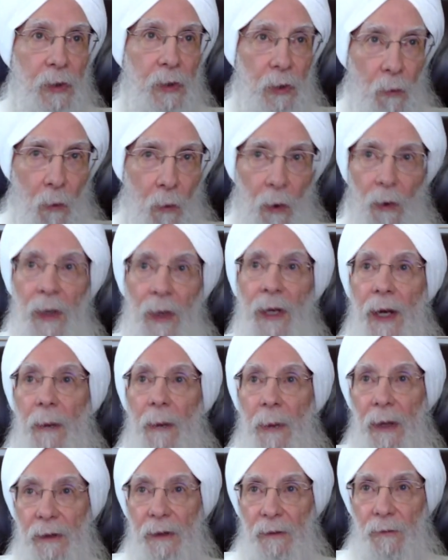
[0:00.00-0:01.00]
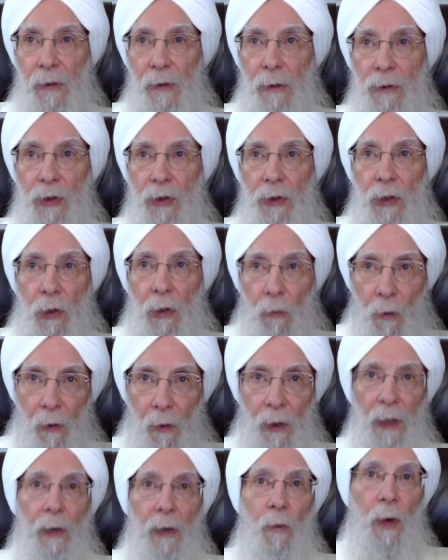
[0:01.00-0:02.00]
You're worrying about the future. You're
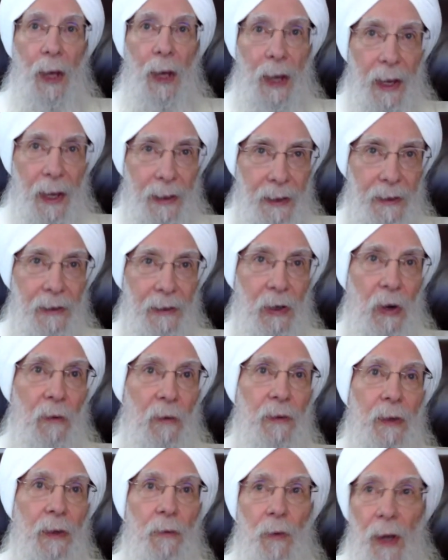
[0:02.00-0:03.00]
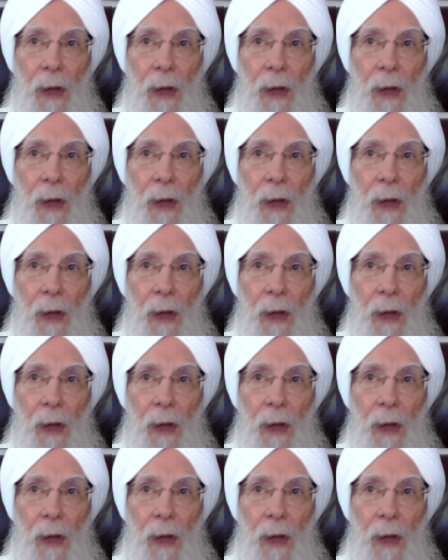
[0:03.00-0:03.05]
worrying, will I get COVID?